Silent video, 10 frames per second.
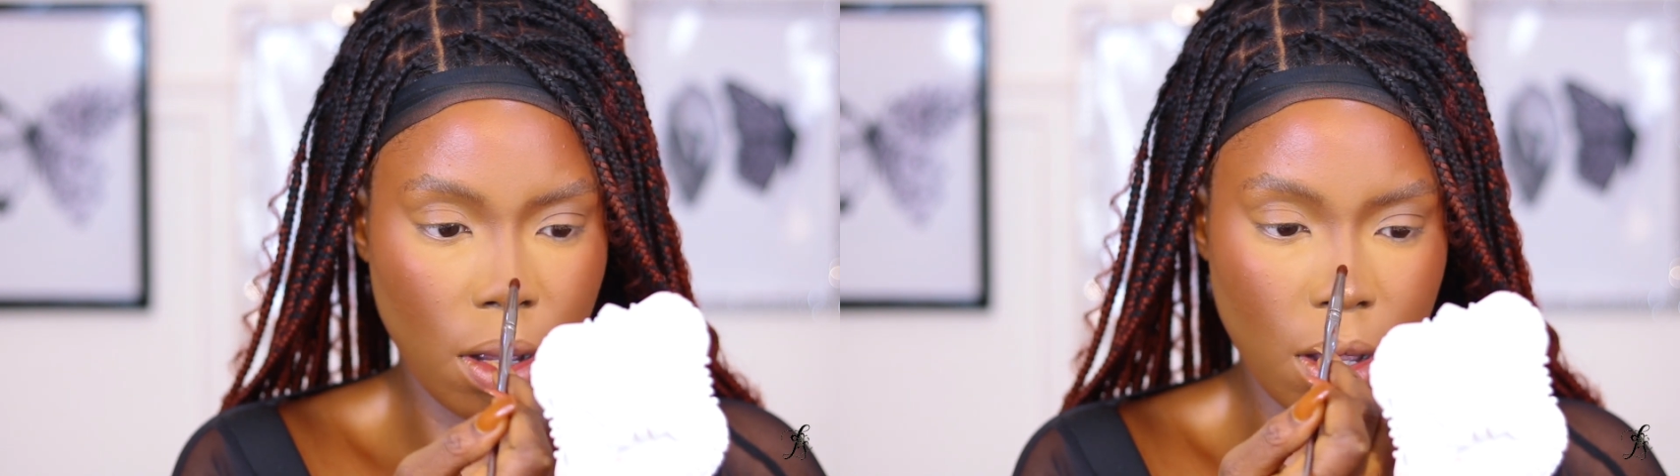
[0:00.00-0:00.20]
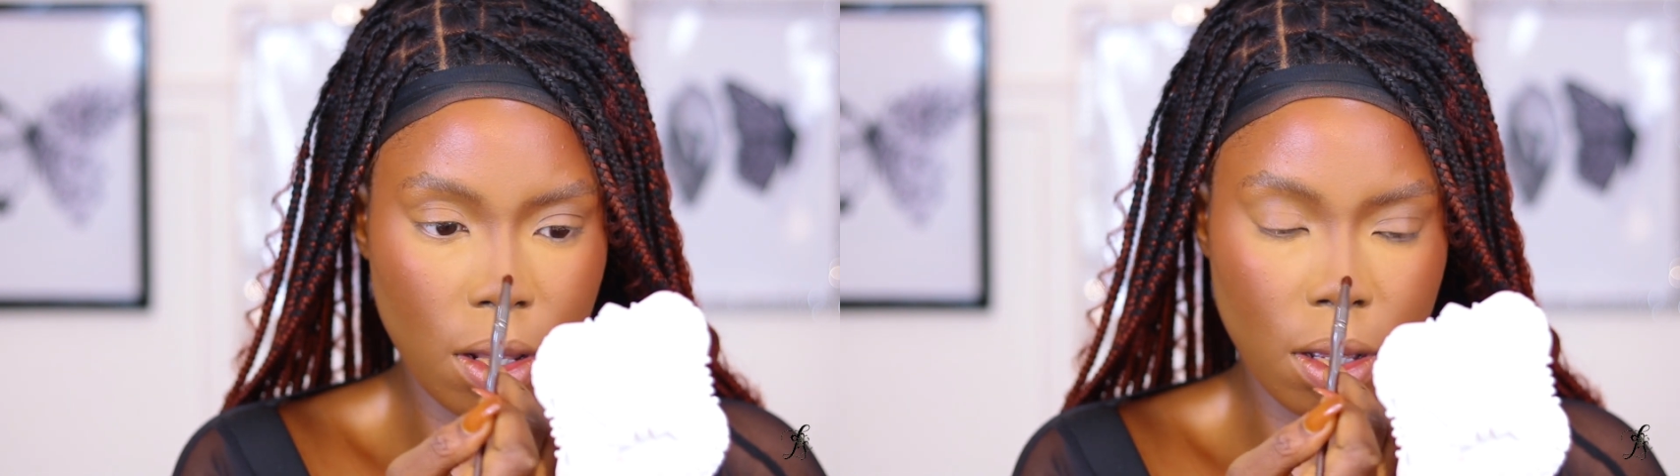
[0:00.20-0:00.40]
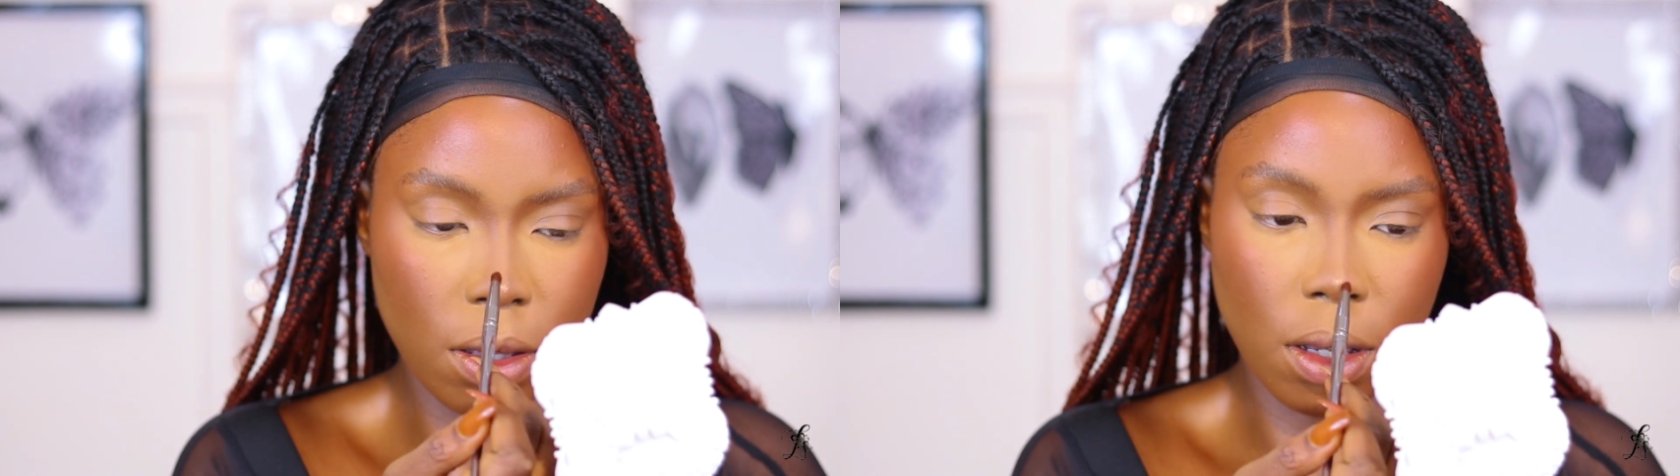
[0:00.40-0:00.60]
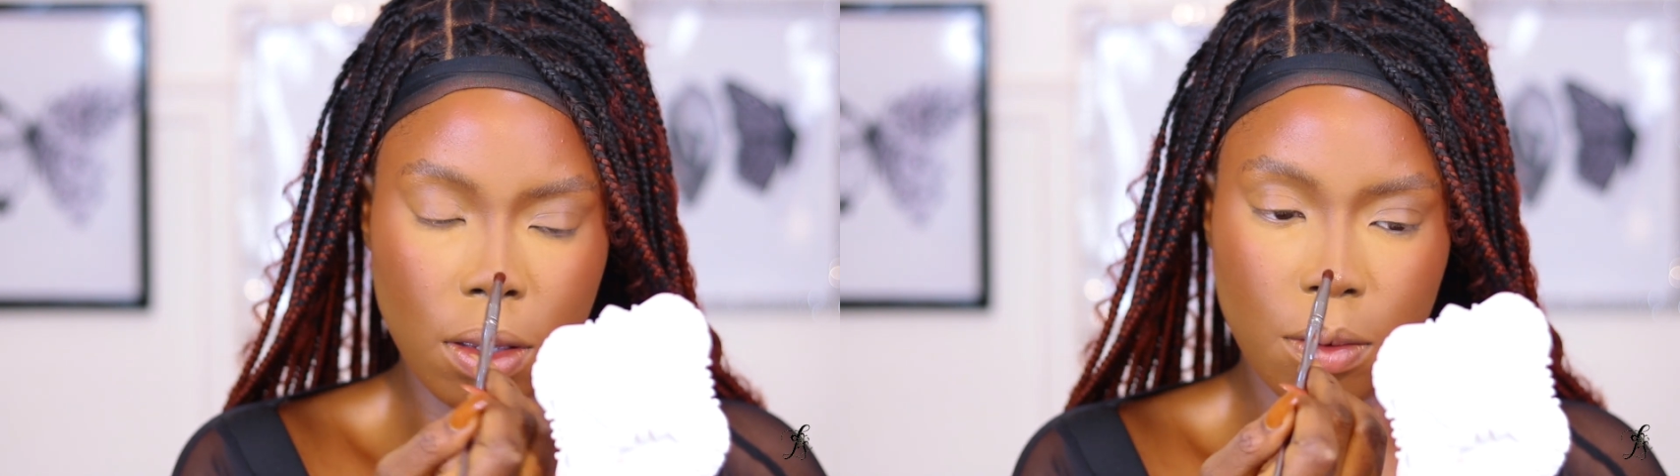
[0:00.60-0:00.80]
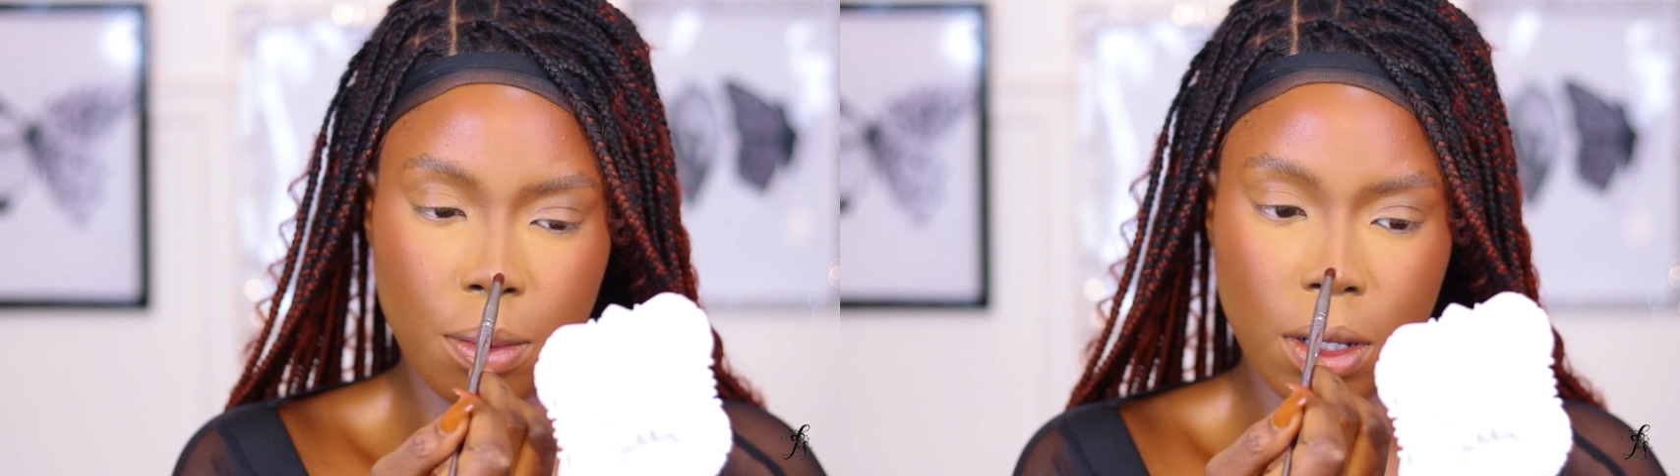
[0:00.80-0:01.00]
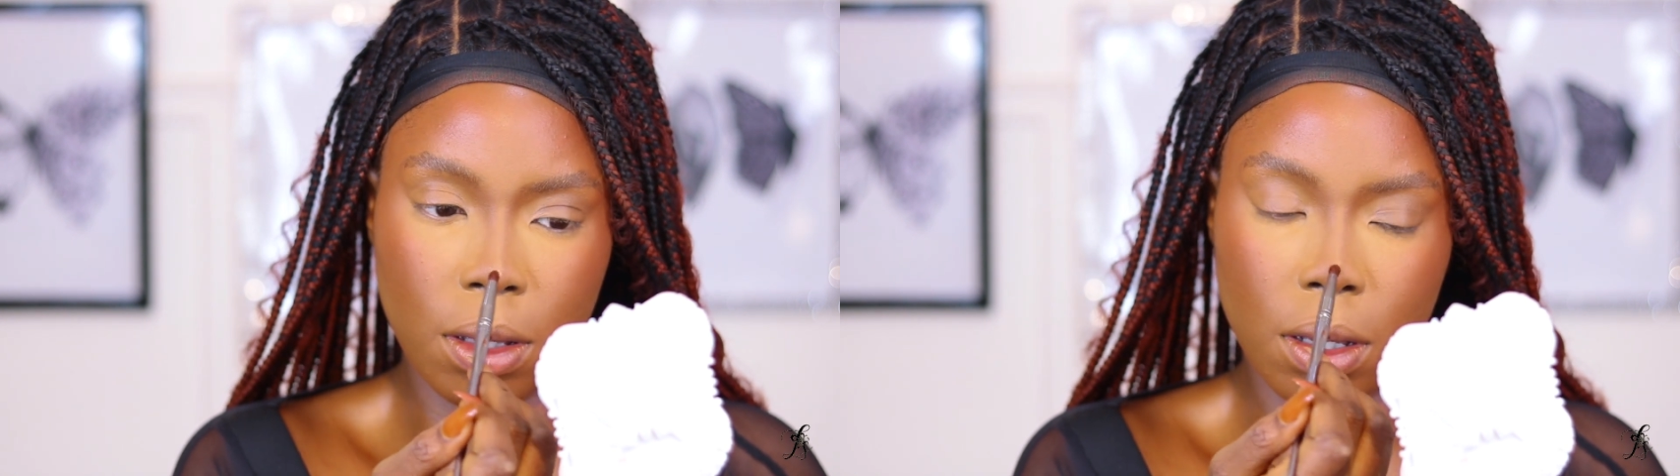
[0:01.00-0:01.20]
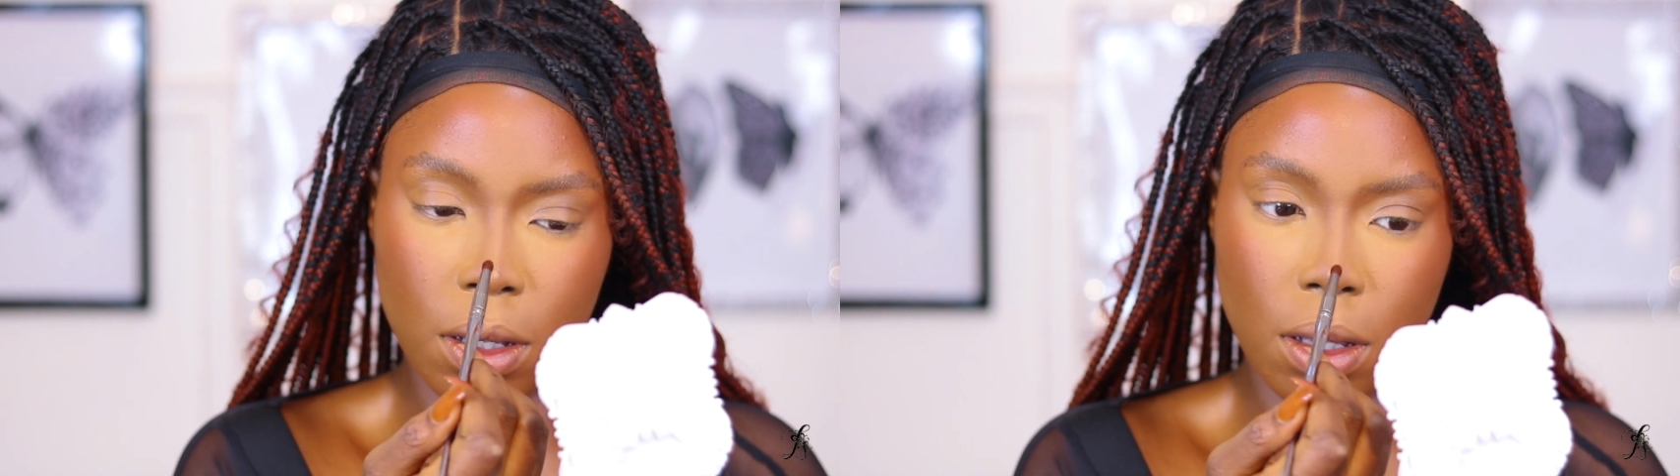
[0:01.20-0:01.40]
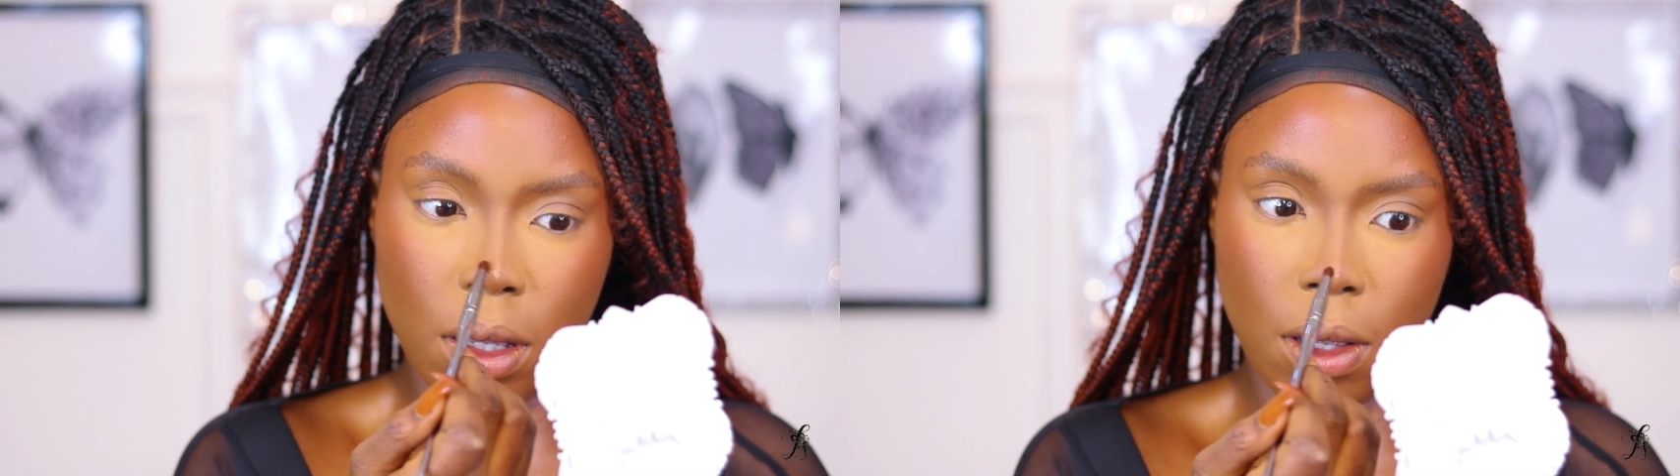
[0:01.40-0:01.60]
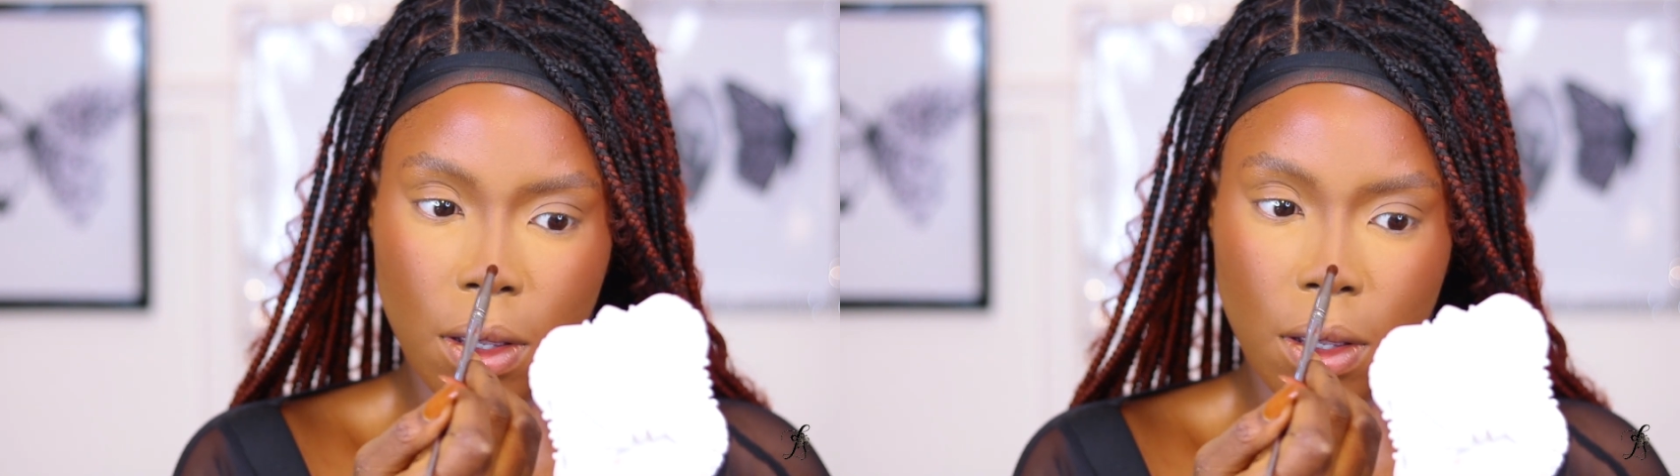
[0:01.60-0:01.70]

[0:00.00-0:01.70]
your highlighter is blended,